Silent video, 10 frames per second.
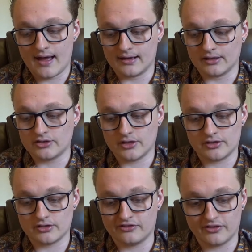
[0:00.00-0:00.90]
and it
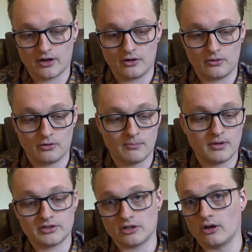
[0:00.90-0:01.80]
turned to foam,
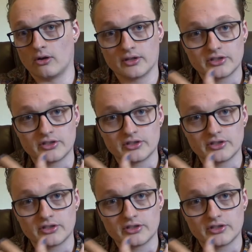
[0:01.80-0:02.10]
so I